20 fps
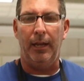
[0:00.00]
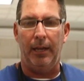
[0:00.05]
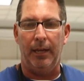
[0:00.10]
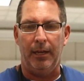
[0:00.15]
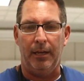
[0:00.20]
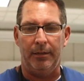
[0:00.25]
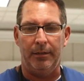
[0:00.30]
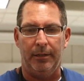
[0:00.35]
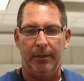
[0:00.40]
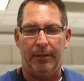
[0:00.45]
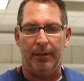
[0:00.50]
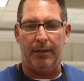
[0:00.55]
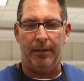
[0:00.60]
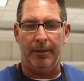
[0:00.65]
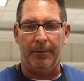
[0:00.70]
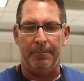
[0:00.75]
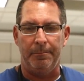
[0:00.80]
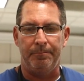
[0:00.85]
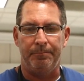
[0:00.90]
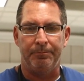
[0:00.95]
and
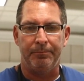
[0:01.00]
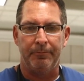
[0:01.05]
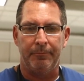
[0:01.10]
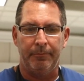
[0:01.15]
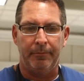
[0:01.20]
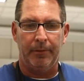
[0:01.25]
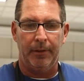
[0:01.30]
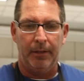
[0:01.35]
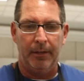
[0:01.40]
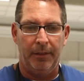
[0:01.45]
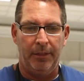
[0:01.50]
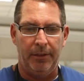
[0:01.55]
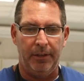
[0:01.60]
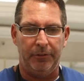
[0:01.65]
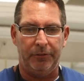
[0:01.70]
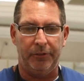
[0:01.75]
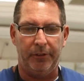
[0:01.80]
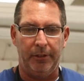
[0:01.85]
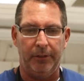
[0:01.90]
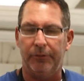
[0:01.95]
um,
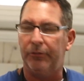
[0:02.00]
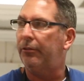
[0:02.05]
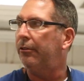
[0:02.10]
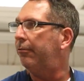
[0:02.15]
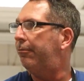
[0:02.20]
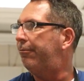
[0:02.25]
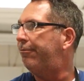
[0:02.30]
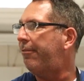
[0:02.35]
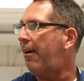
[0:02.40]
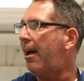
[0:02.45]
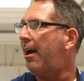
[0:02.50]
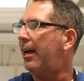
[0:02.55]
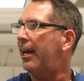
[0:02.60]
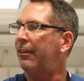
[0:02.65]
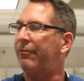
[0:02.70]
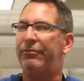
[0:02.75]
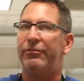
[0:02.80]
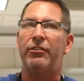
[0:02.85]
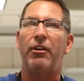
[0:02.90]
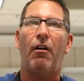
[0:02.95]
this is
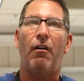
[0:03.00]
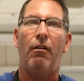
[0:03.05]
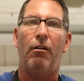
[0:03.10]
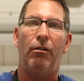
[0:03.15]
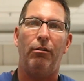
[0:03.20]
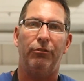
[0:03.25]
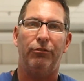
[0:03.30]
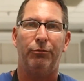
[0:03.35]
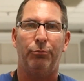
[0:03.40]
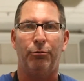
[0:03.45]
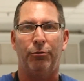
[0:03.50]
five talls